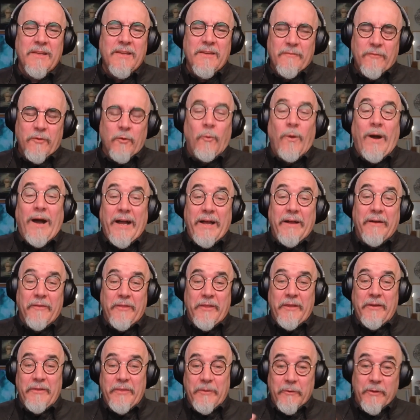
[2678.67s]
for a while
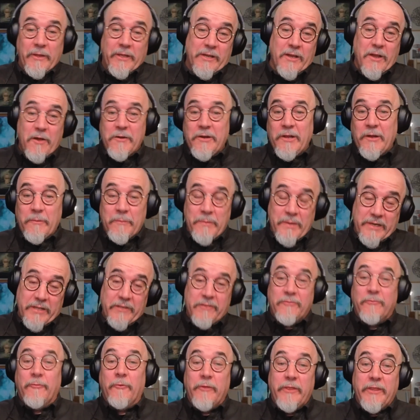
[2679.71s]
there, they were like, oh no, but it's
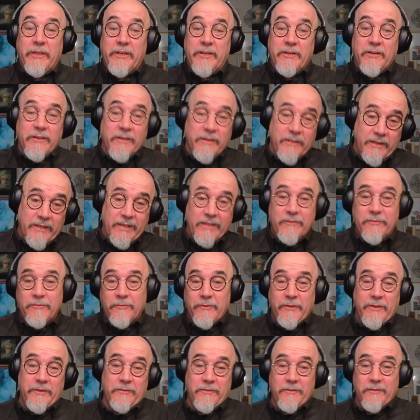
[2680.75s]
for the good.
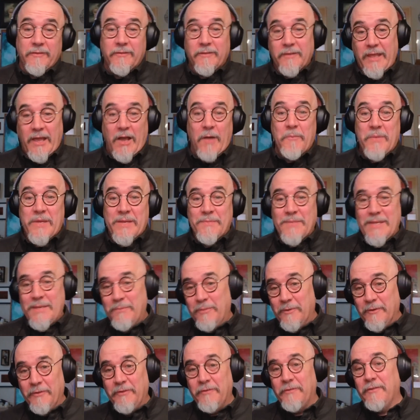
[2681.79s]
This is helping
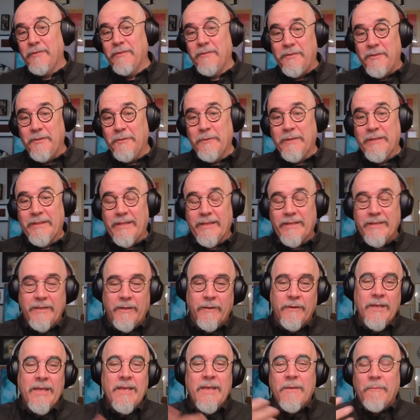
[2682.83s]
people. This is doing
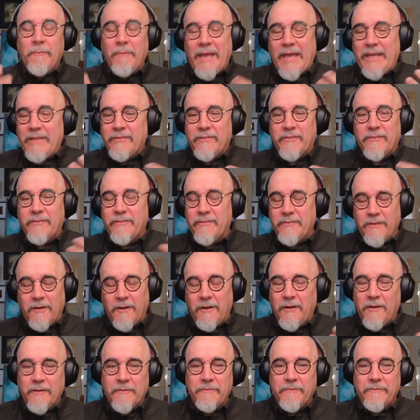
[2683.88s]
that, masks
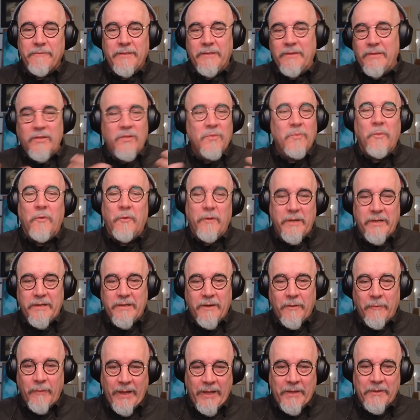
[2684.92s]
off at this point
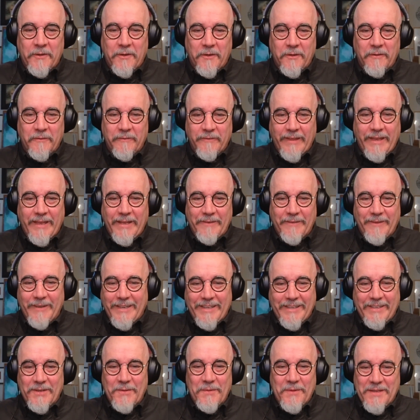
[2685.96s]
around all of that,
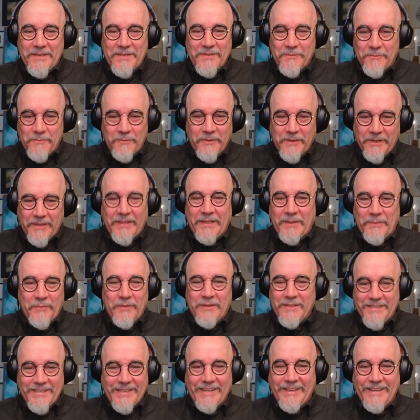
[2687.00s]
right? Nobody's really
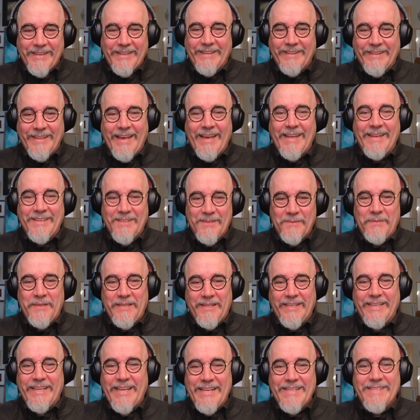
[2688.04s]
pretending that to be
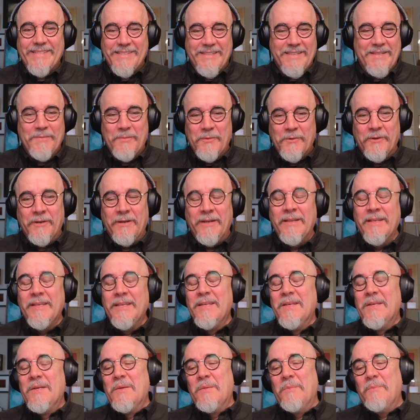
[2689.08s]
the case anymore.
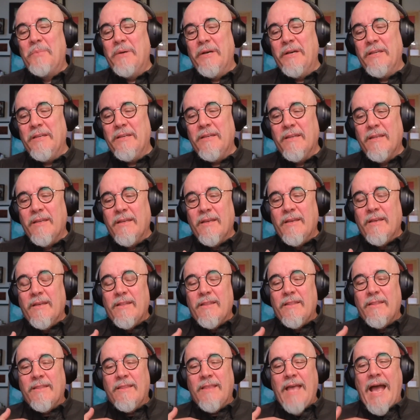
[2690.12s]
But
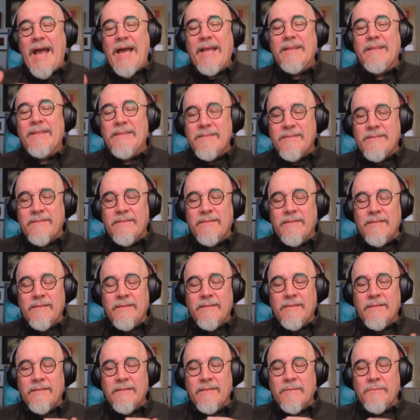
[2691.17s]
that is
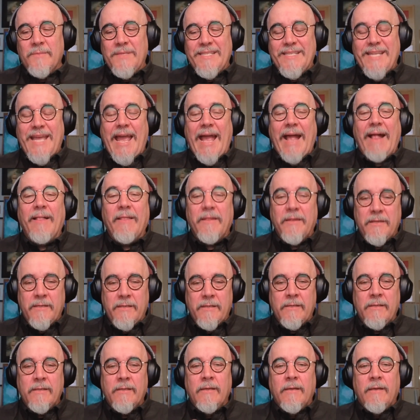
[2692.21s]
the
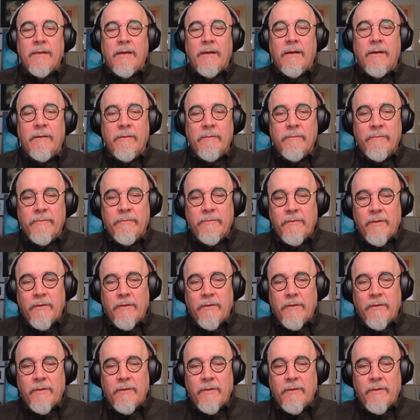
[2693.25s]
mentality of